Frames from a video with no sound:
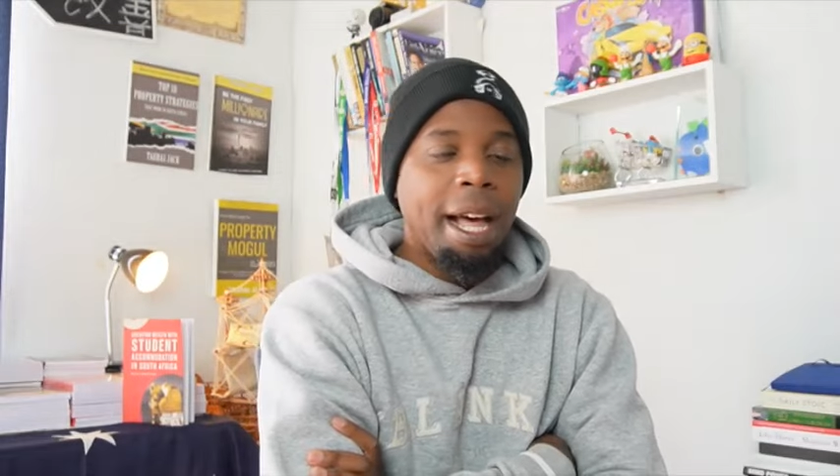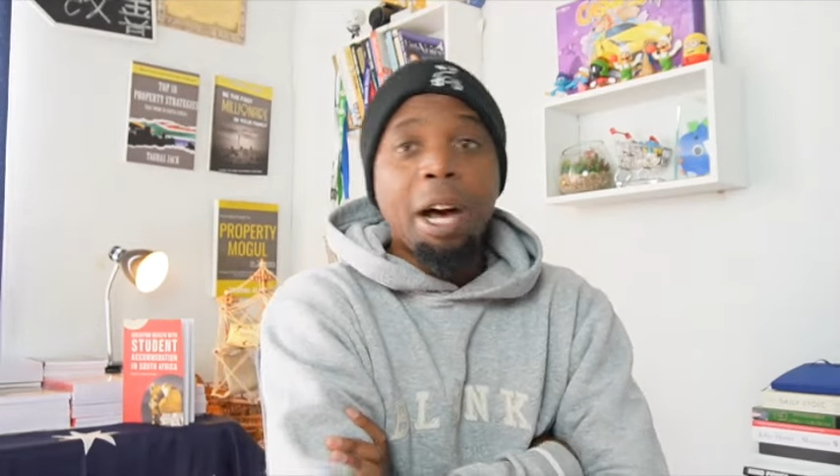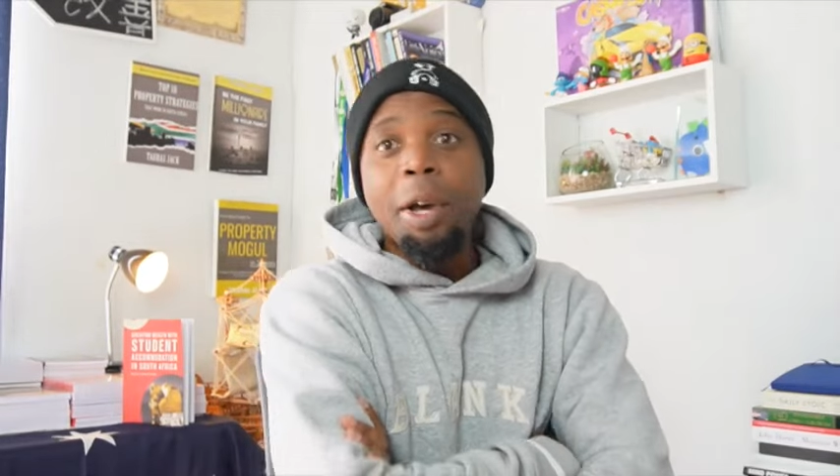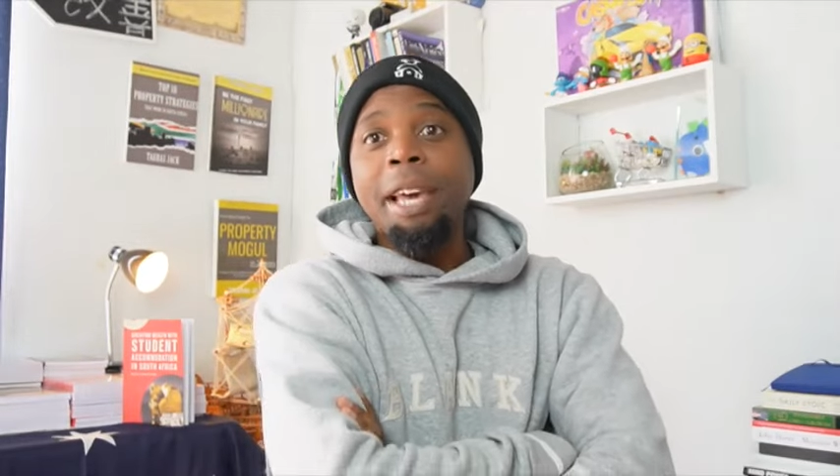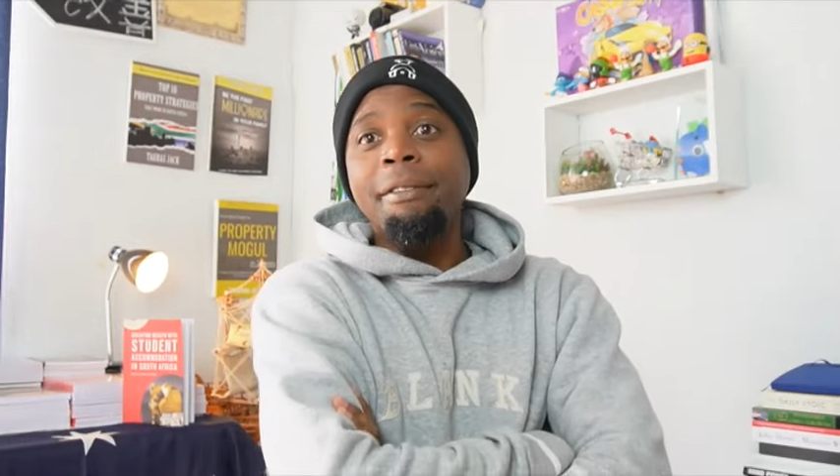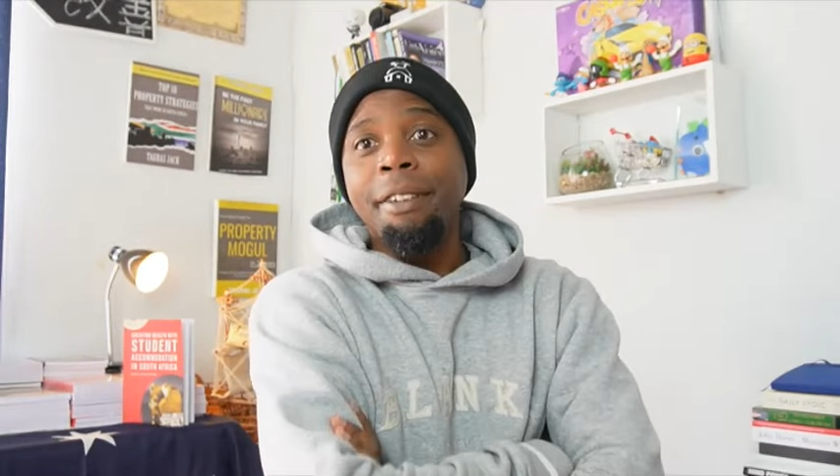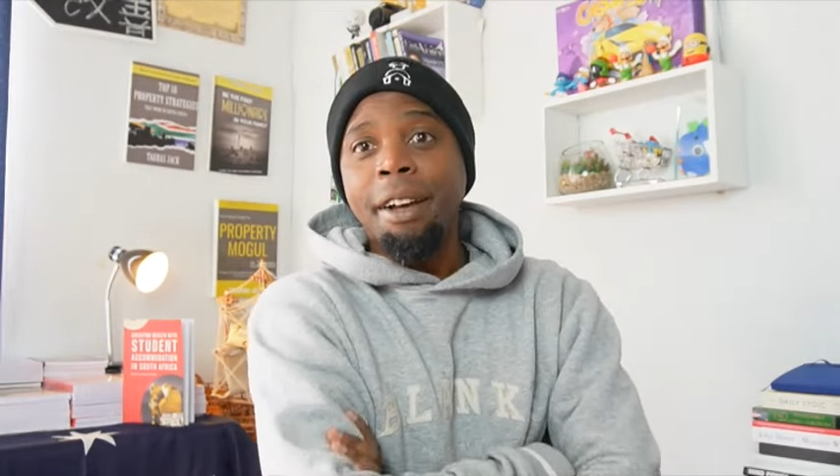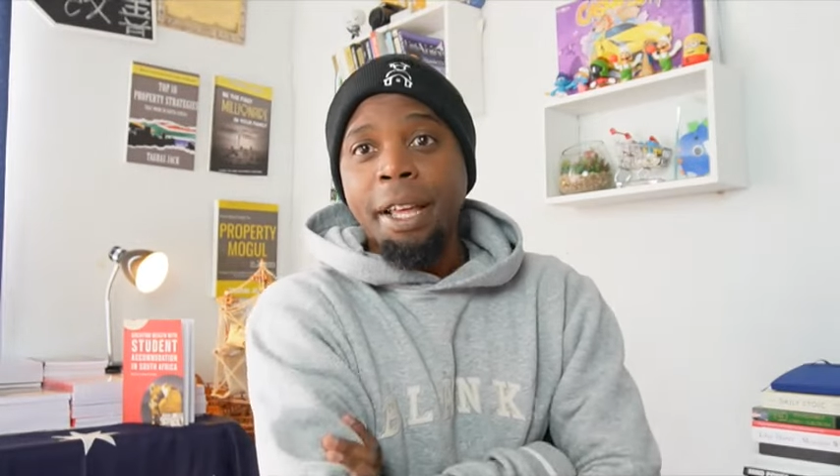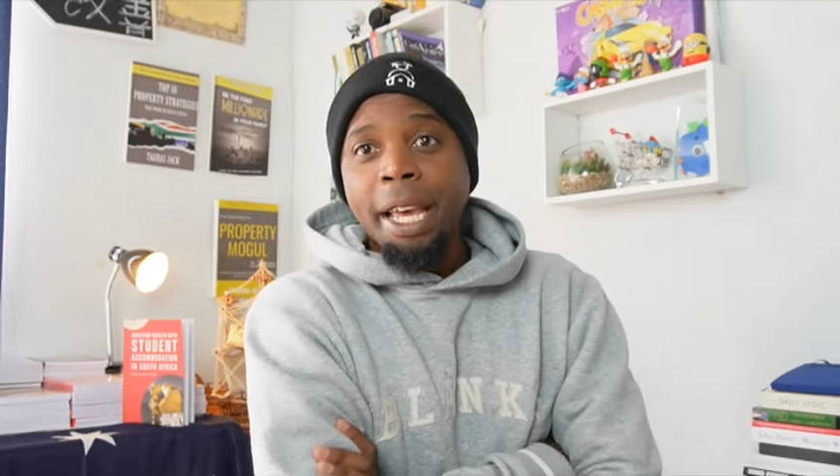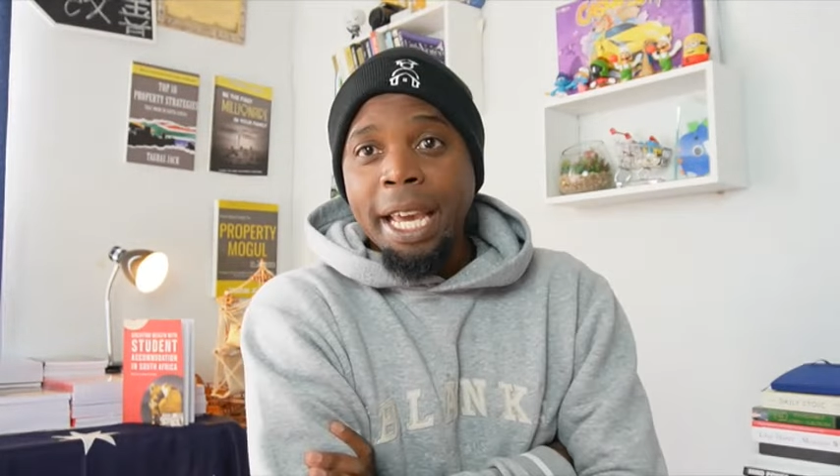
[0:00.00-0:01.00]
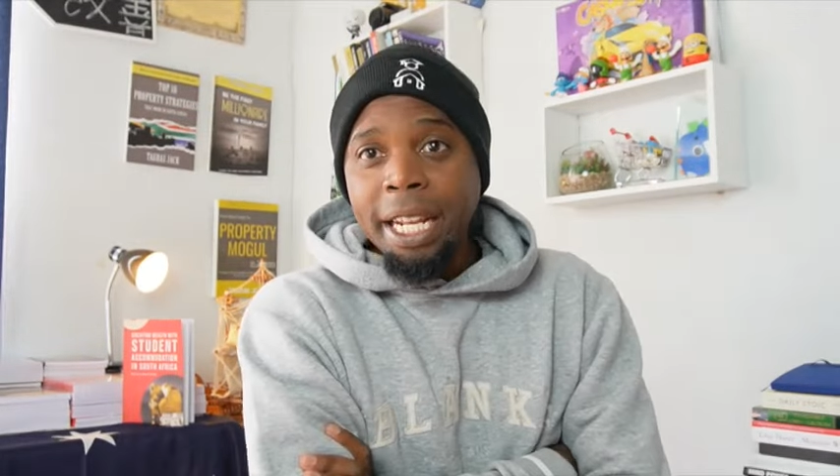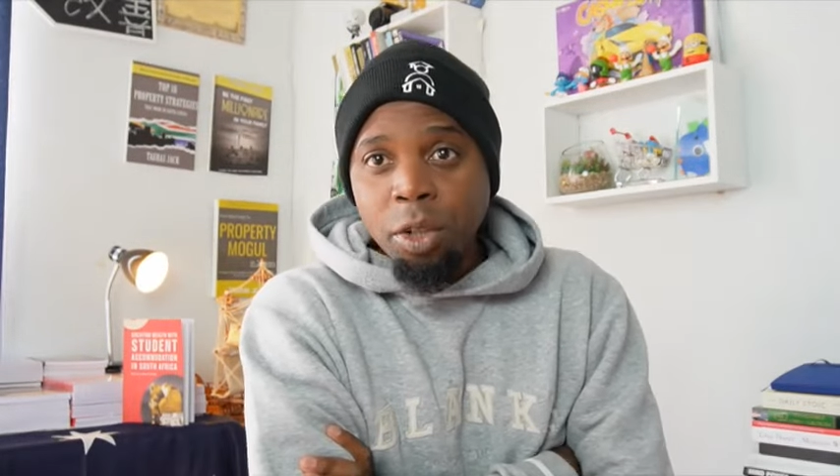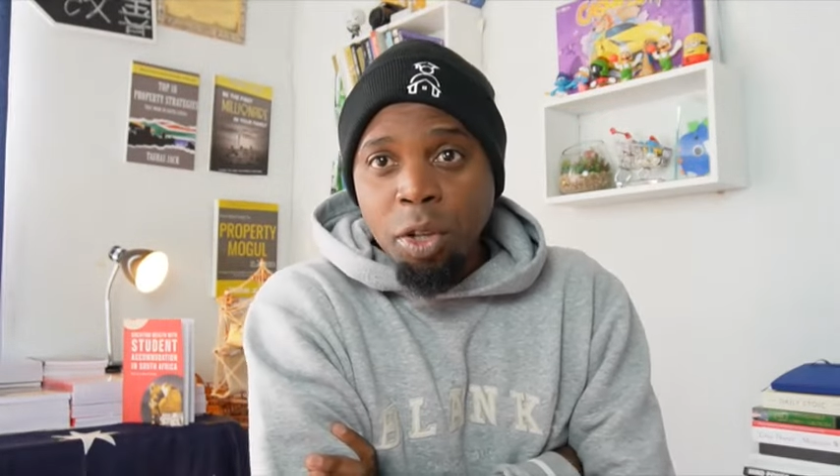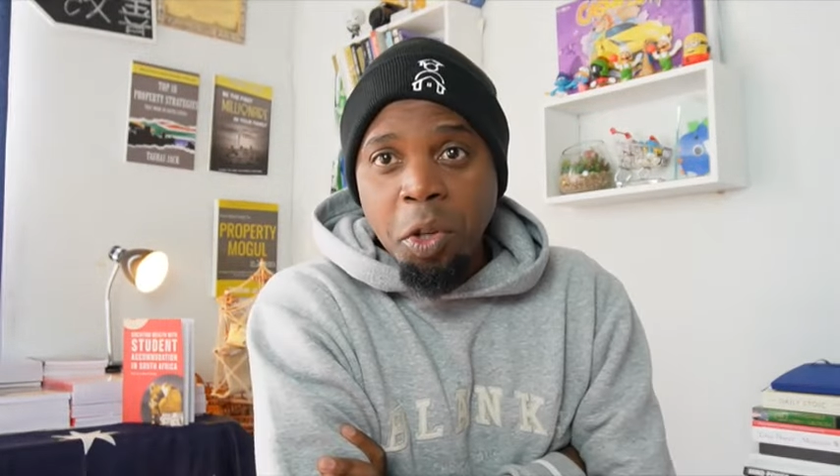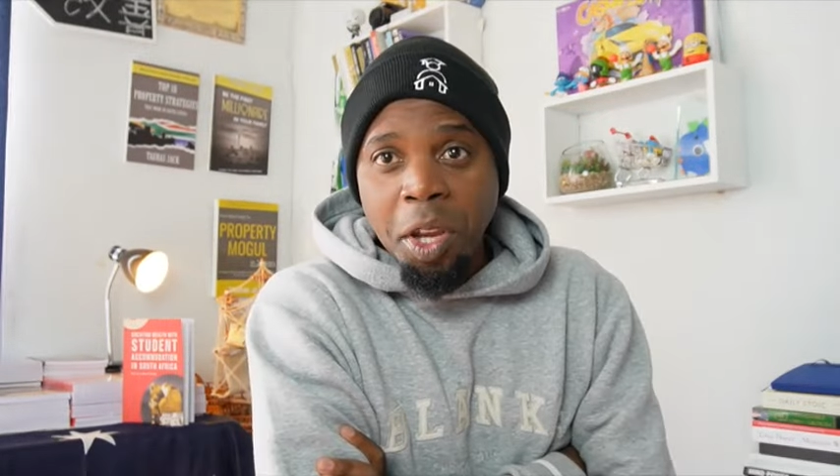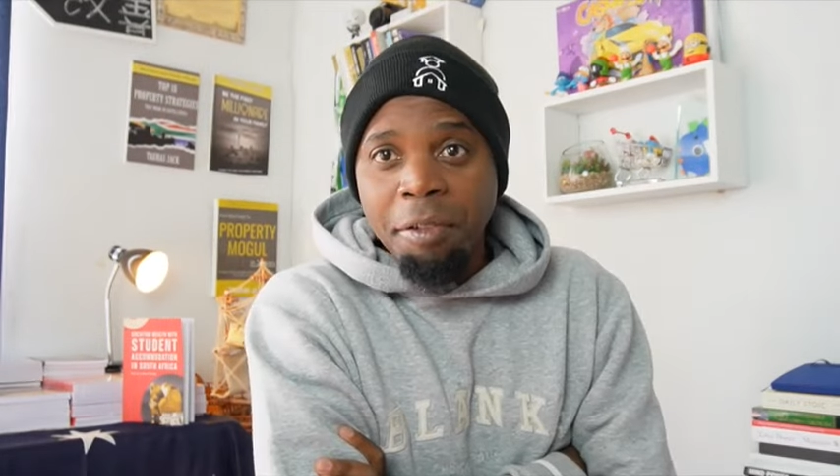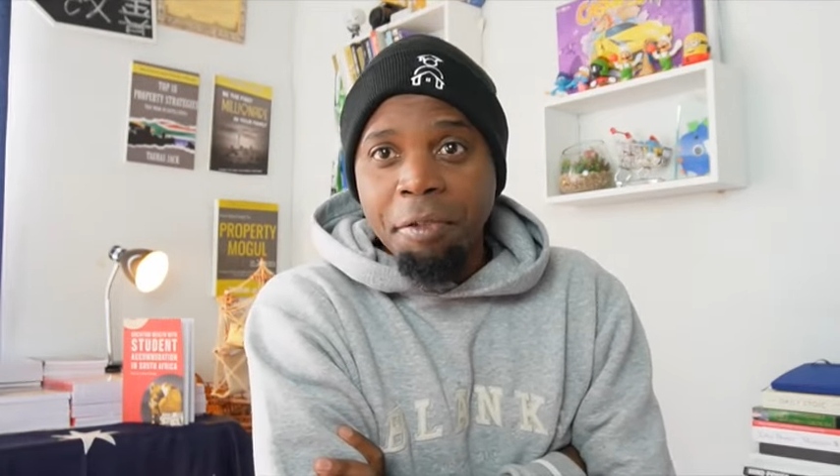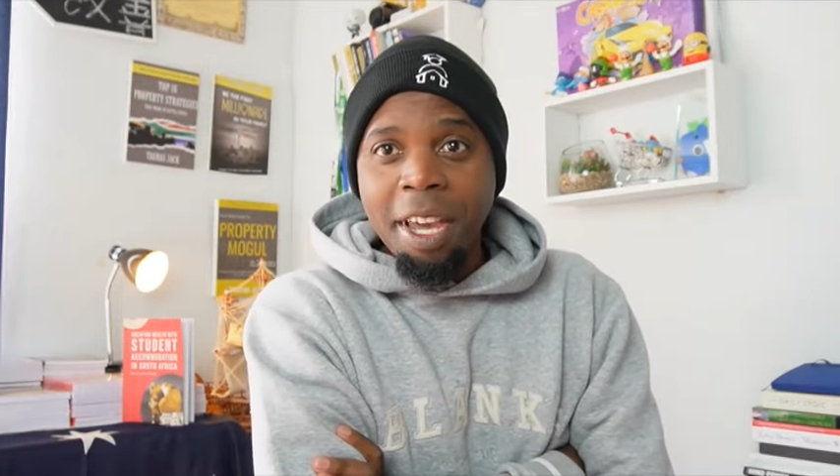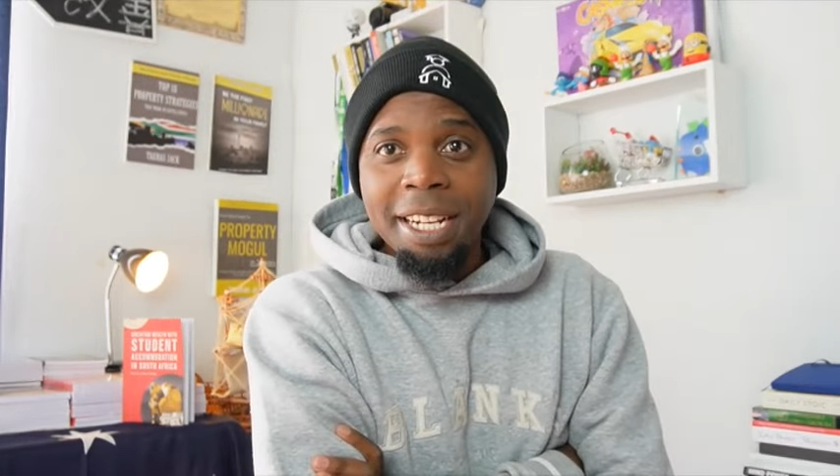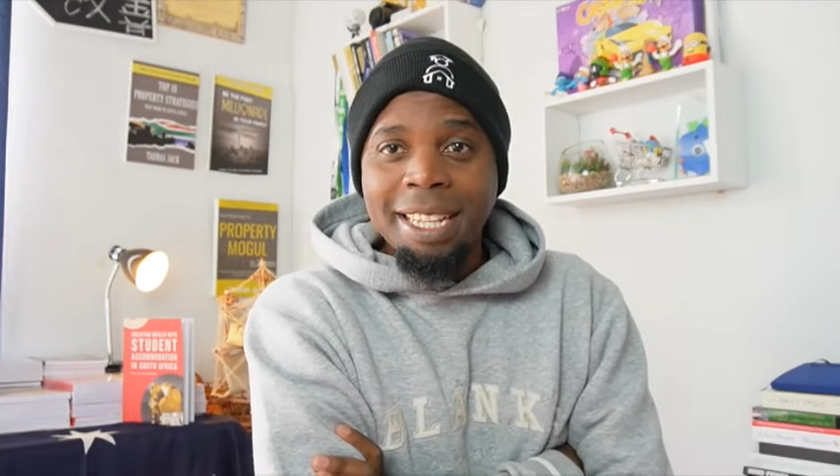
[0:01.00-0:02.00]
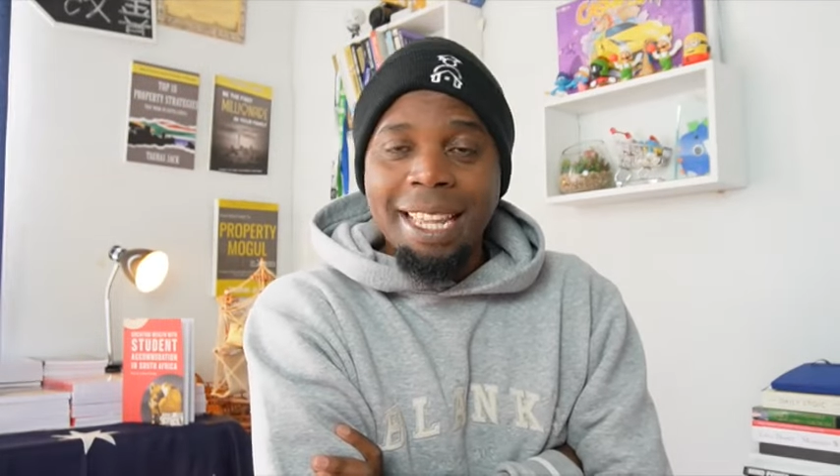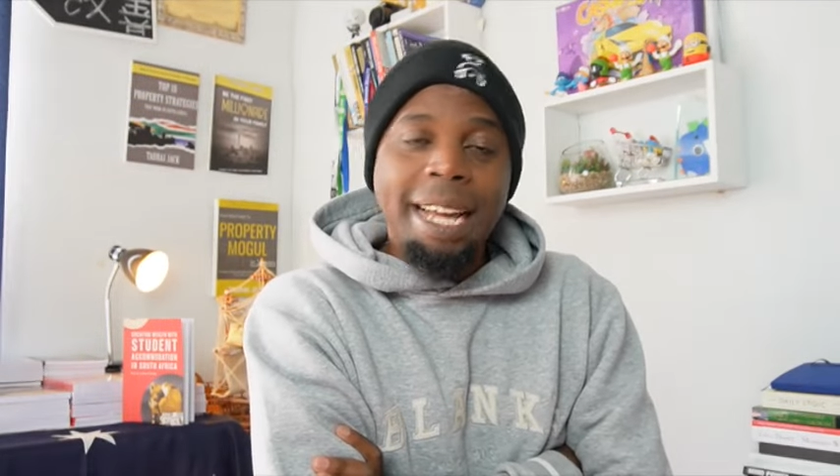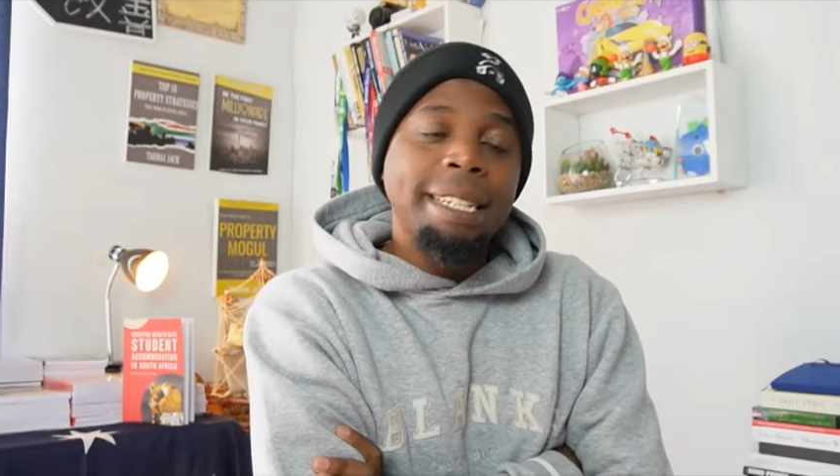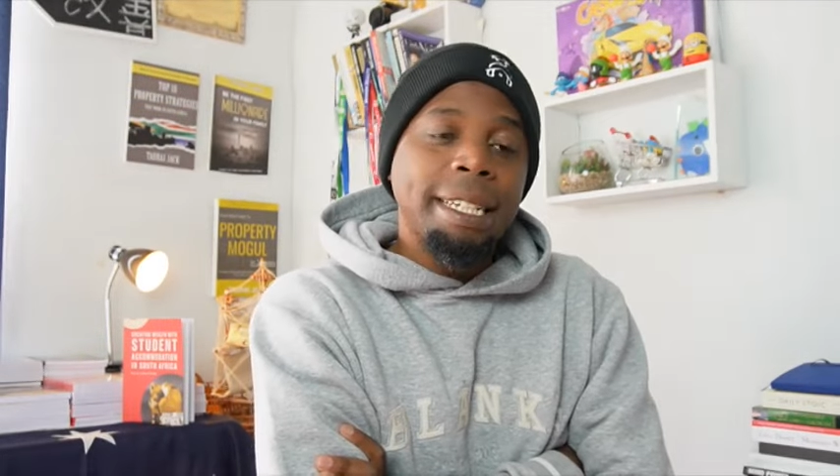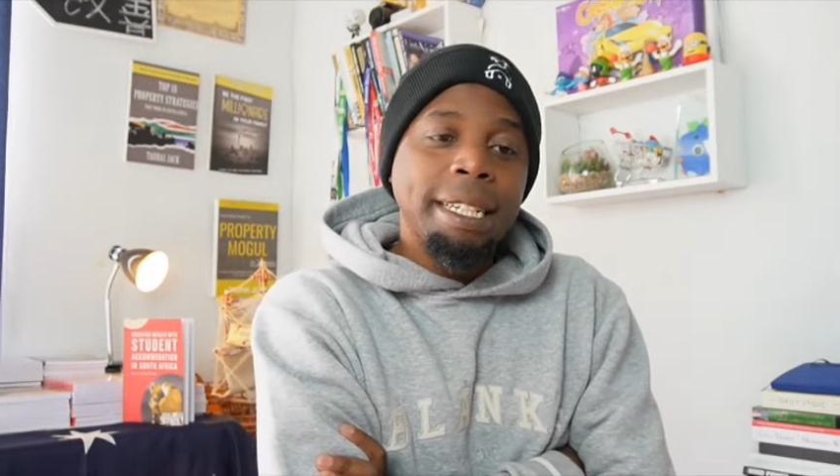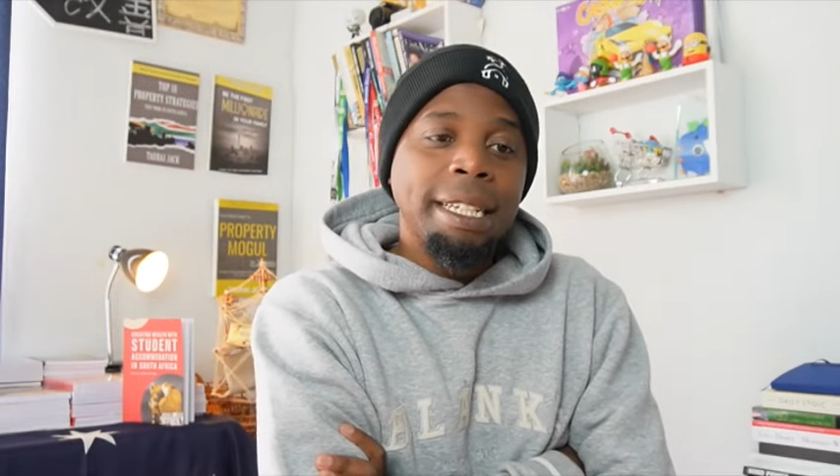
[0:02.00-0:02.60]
However, it is also a fact that